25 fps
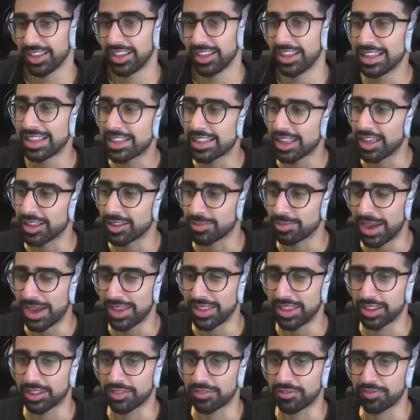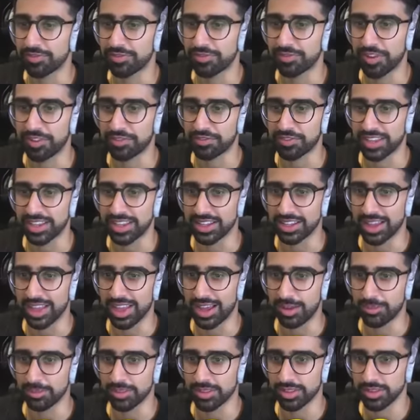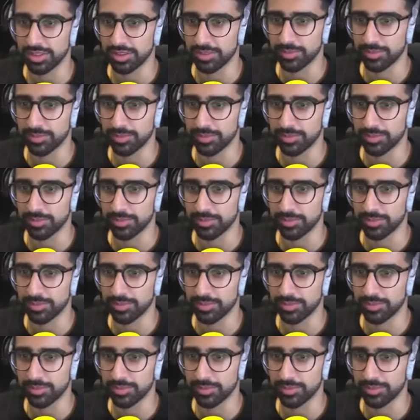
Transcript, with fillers: It's, it's mate, it's 15 laps.